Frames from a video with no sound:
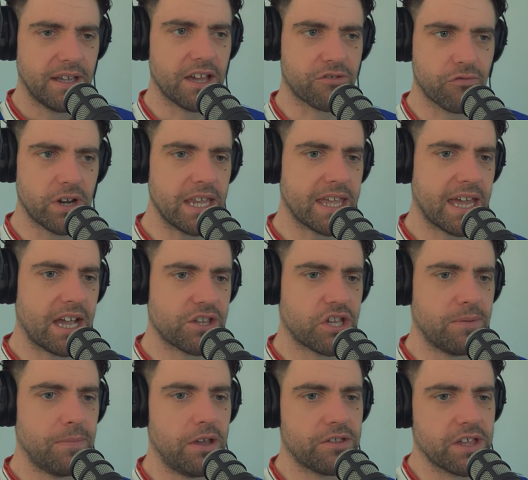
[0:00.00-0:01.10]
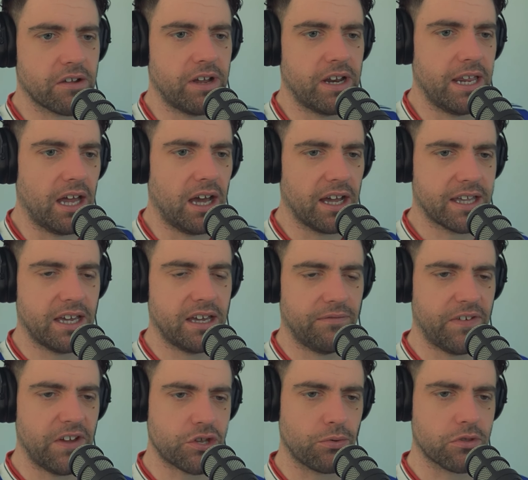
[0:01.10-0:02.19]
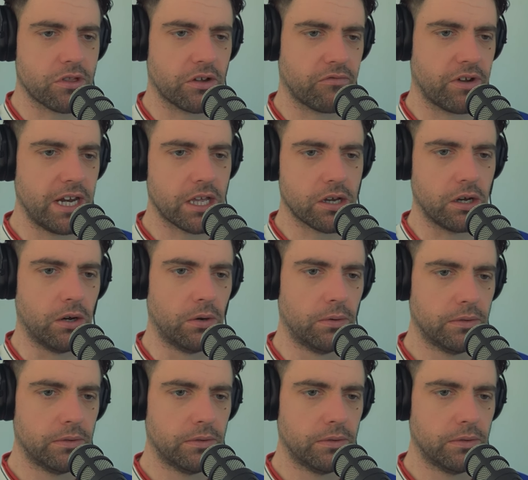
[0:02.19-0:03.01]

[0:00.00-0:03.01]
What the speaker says: it's really catchy music. Really like it. Visuals look really cool.